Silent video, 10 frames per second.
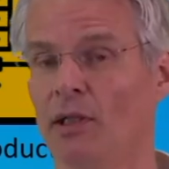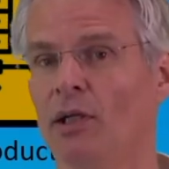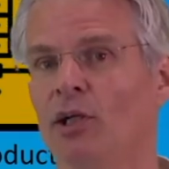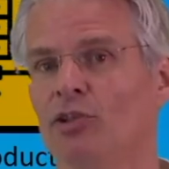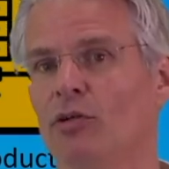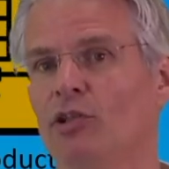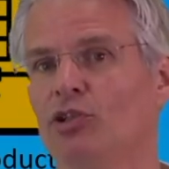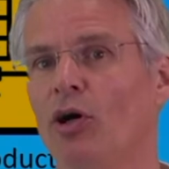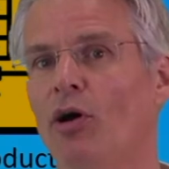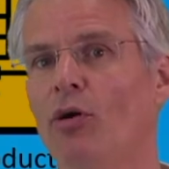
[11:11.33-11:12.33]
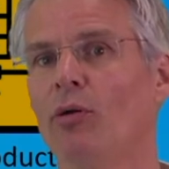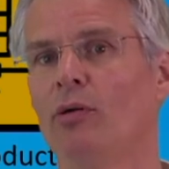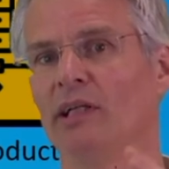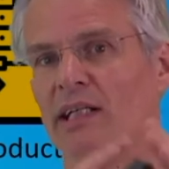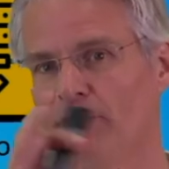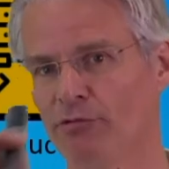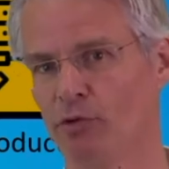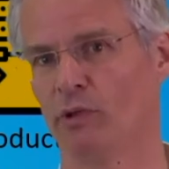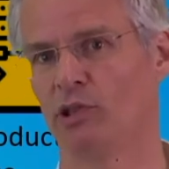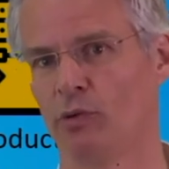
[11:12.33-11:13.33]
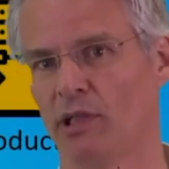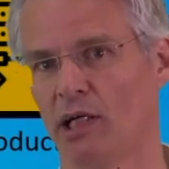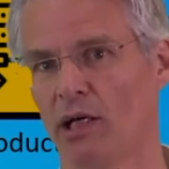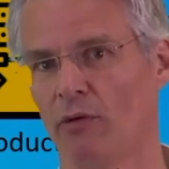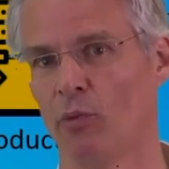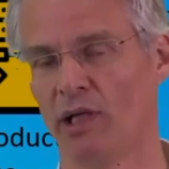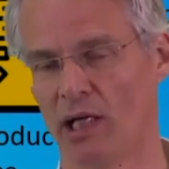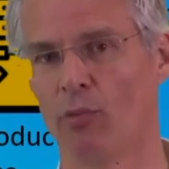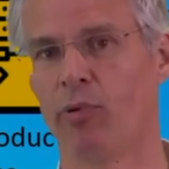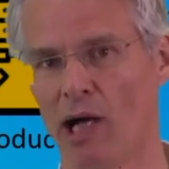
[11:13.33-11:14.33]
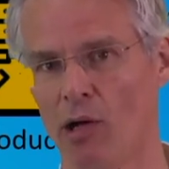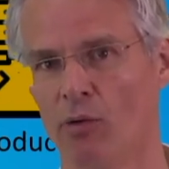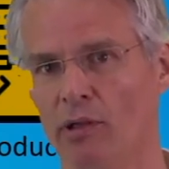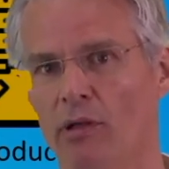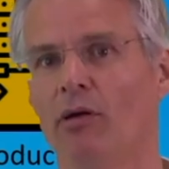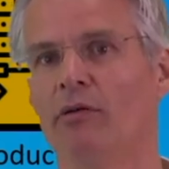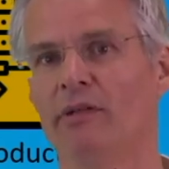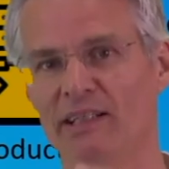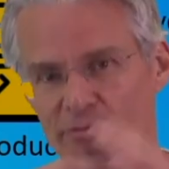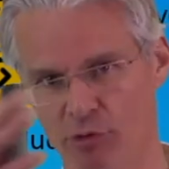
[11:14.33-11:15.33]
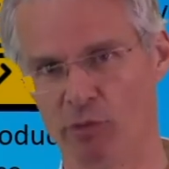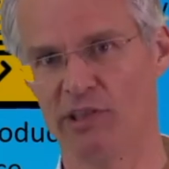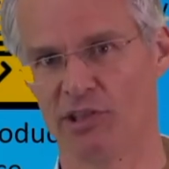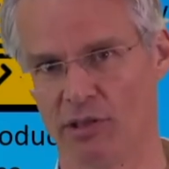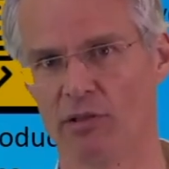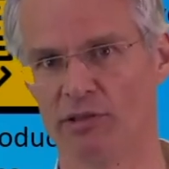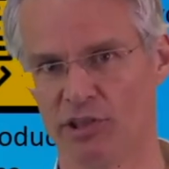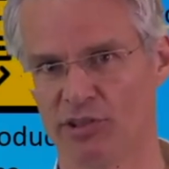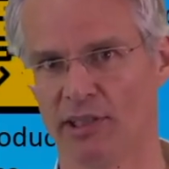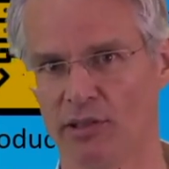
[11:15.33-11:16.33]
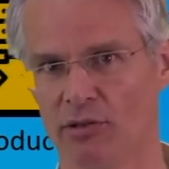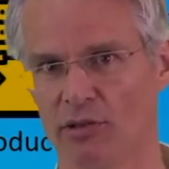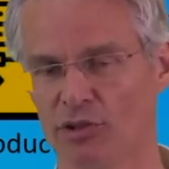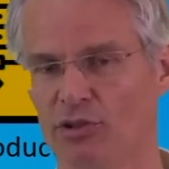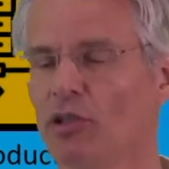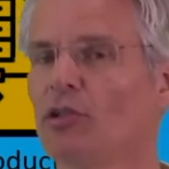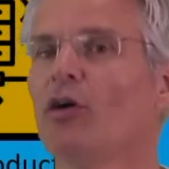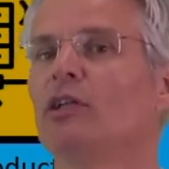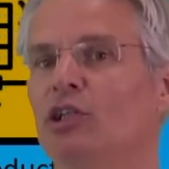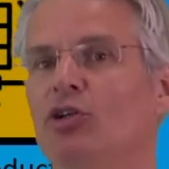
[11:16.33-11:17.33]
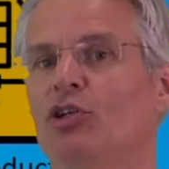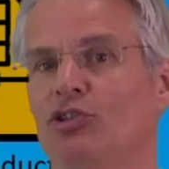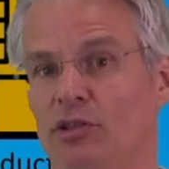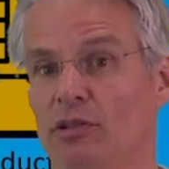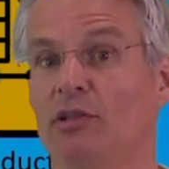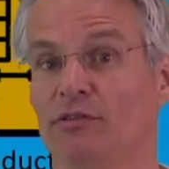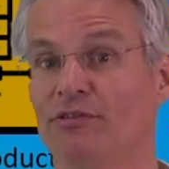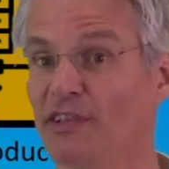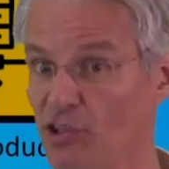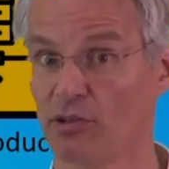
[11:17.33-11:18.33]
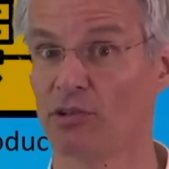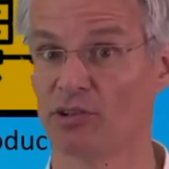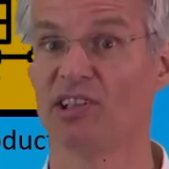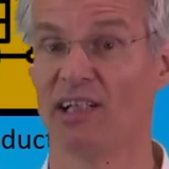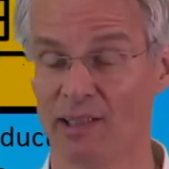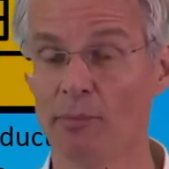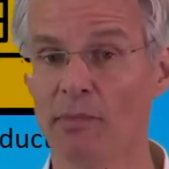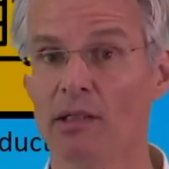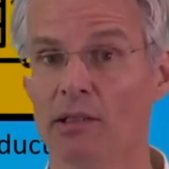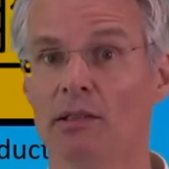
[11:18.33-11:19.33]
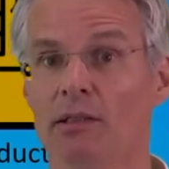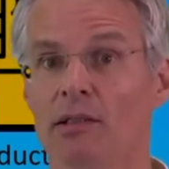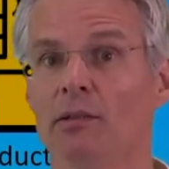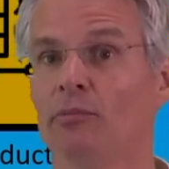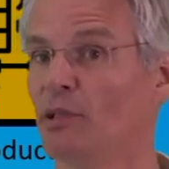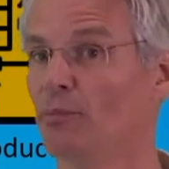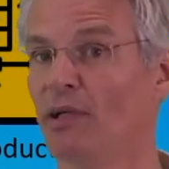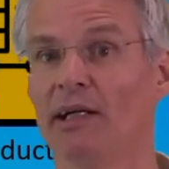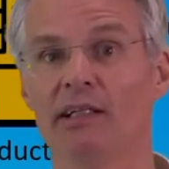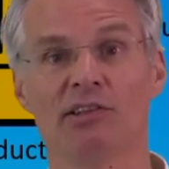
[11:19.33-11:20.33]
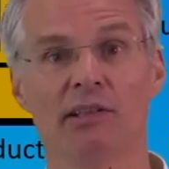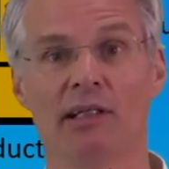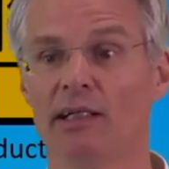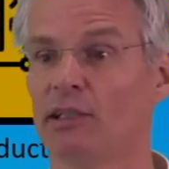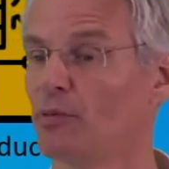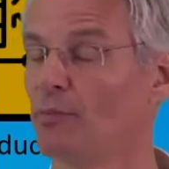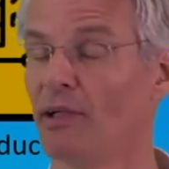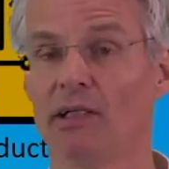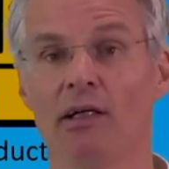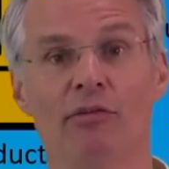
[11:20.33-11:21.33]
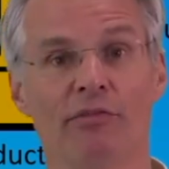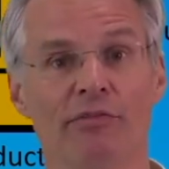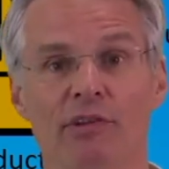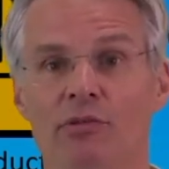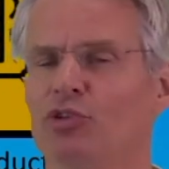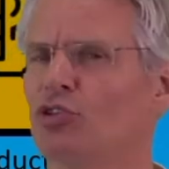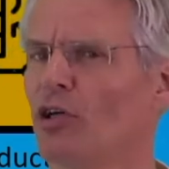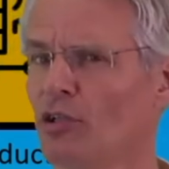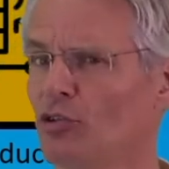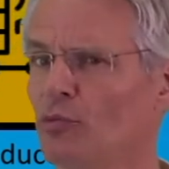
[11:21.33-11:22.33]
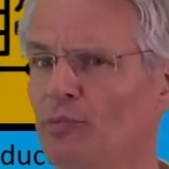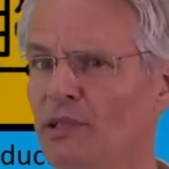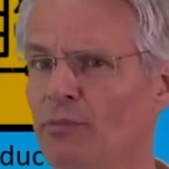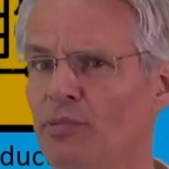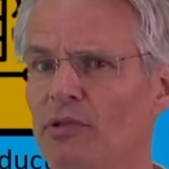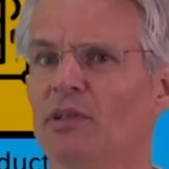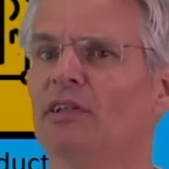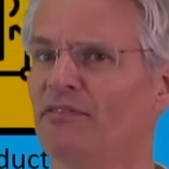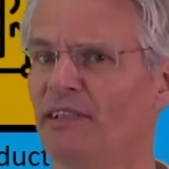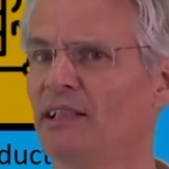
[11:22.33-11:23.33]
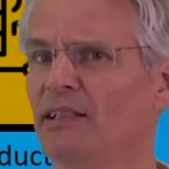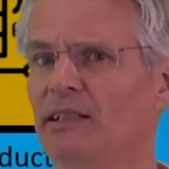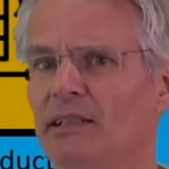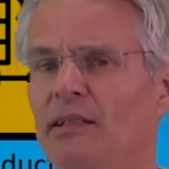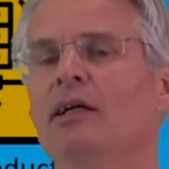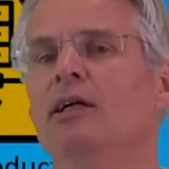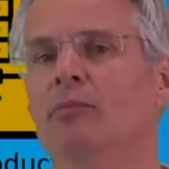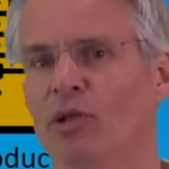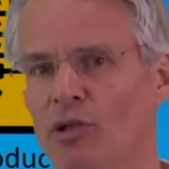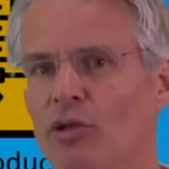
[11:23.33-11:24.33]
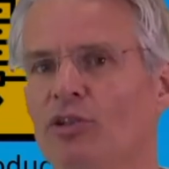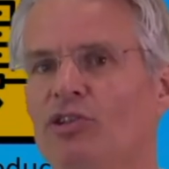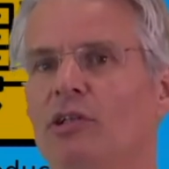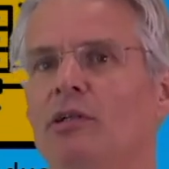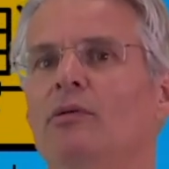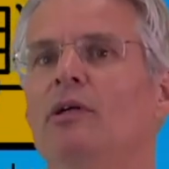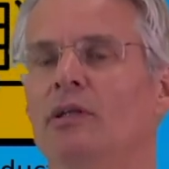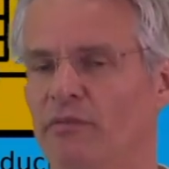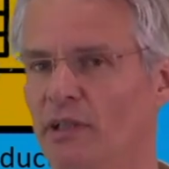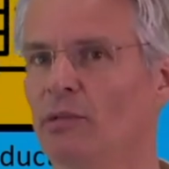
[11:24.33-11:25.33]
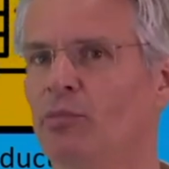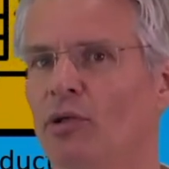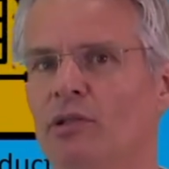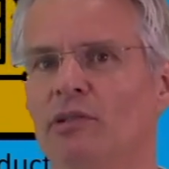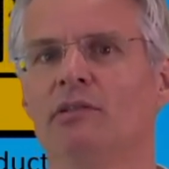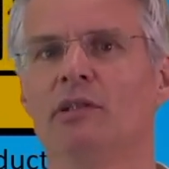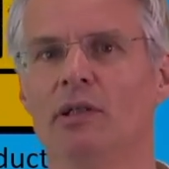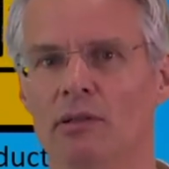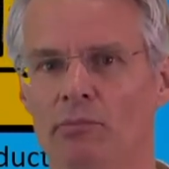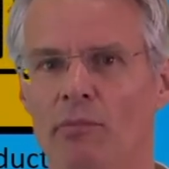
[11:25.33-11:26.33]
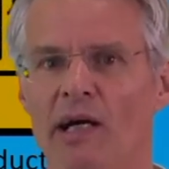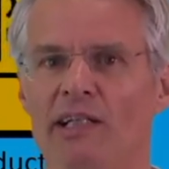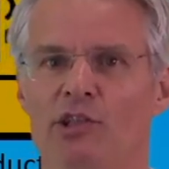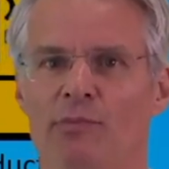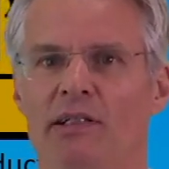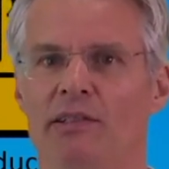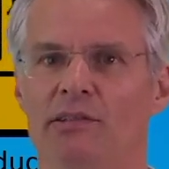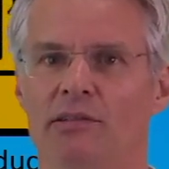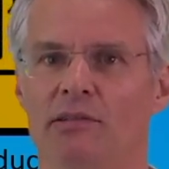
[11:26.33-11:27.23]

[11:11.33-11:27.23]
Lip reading: So this whole influence with our power, influencing all these stakeholders, not only costs a lot of physical time, preparing slides, preparing overviews, talking to people, thinking, but also, very important, mind space.